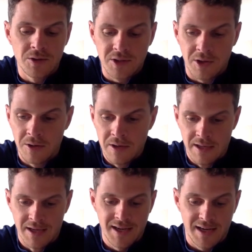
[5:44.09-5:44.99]
So,
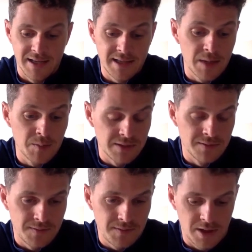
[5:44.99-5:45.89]
and in terms
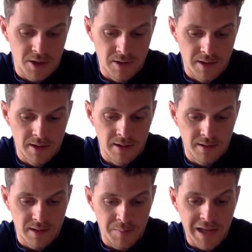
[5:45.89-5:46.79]
of
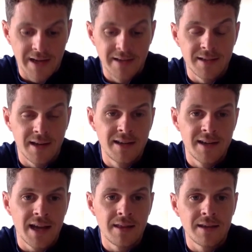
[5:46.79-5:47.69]
the playing side,
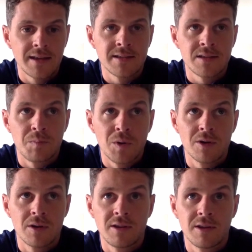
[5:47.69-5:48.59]
yeah, I think it's
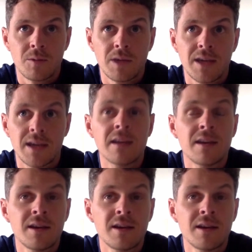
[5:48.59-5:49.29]
important that we